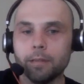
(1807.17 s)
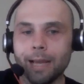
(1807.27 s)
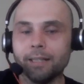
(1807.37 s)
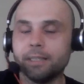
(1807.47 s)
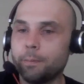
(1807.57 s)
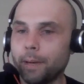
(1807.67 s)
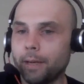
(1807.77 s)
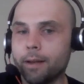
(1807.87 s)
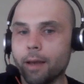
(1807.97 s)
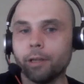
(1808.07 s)
Dynasty
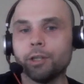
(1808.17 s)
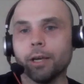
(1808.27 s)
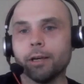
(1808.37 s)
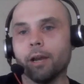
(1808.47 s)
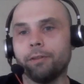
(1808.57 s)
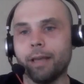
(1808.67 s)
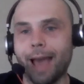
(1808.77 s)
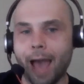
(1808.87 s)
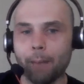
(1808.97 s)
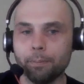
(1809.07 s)
Pandemic, check out the
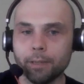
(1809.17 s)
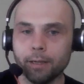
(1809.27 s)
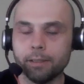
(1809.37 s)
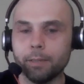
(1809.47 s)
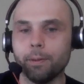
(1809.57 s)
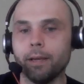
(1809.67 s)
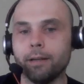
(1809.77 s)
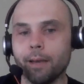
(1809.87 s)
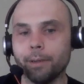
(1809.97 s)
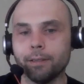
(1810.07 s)
app,
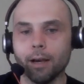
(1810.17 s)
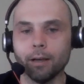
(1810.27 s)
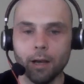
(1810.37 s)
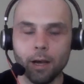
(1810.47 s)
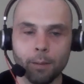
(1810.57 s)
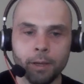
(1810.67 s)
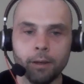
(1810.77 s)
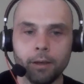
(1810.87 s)
dynastypandemic.com.